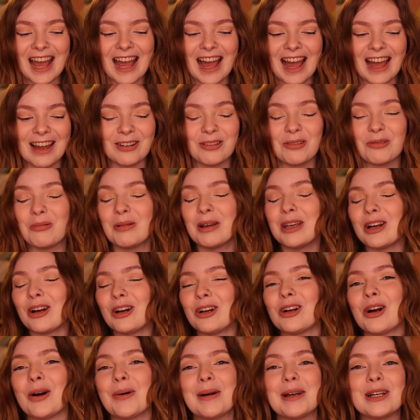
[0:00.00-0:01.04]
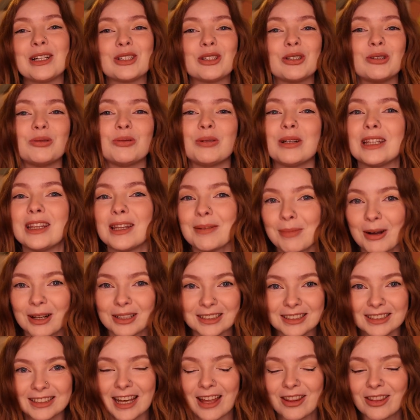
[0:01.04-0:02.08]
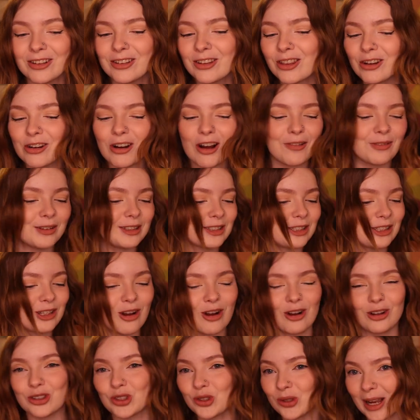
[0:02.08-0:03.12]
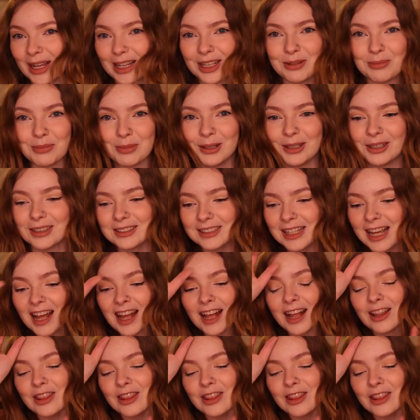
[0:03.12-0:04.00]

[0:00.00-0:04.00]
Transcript: and we are going to read them all together. They're obviously all dragon books.